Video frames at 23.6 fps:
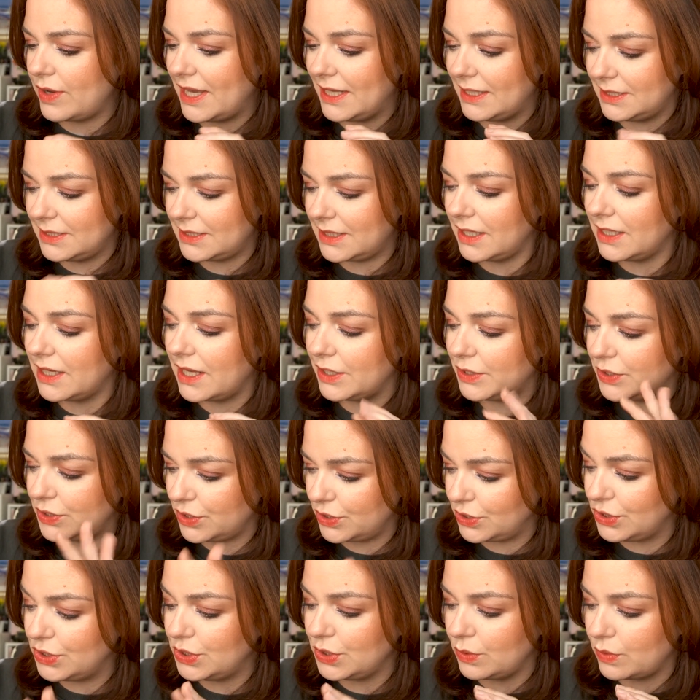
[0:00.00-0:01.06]
said I
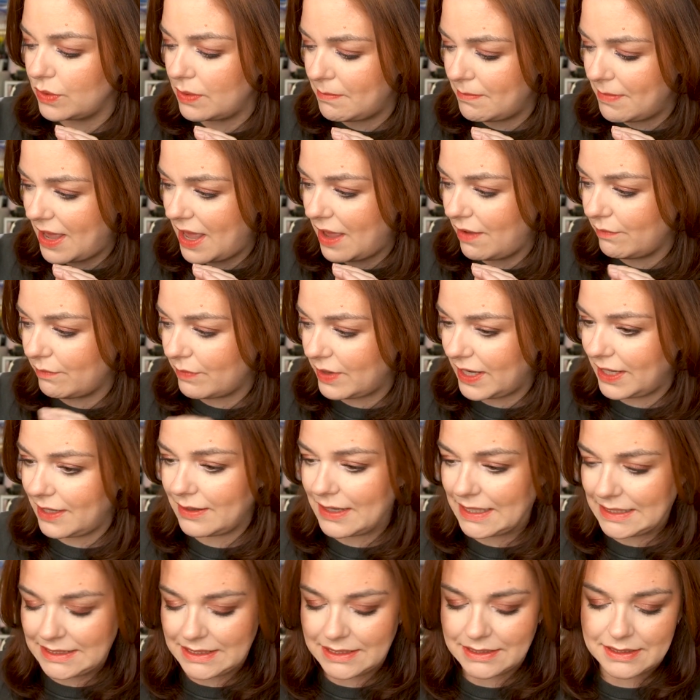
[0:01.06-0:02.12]
should do a matte, right?
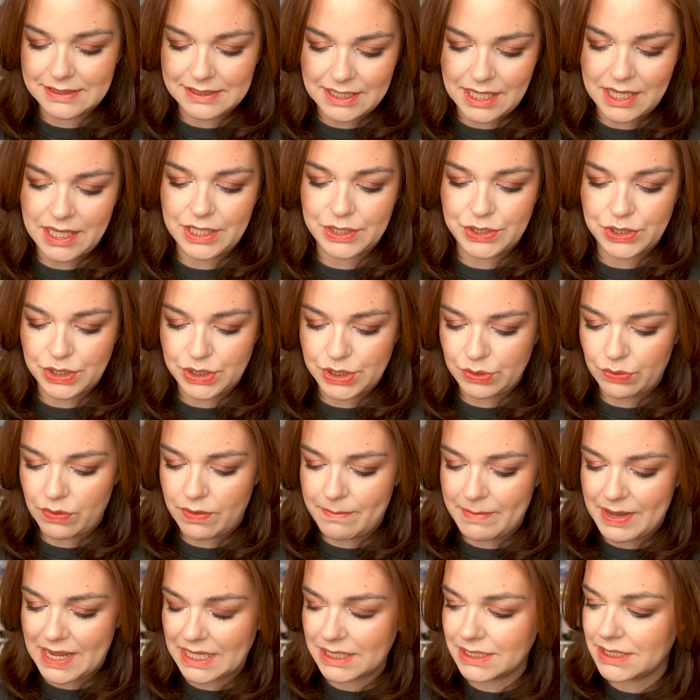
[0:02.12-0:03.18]
I did say I should do a
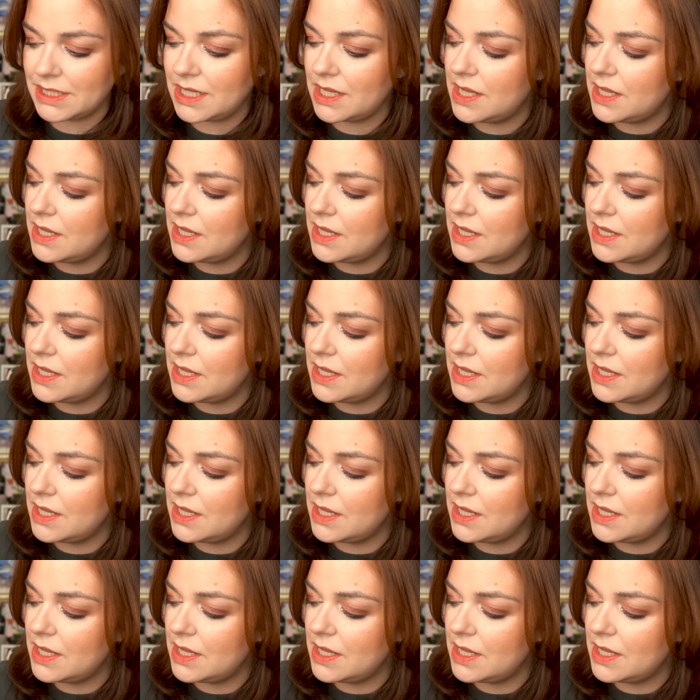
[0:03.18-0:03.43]
matte.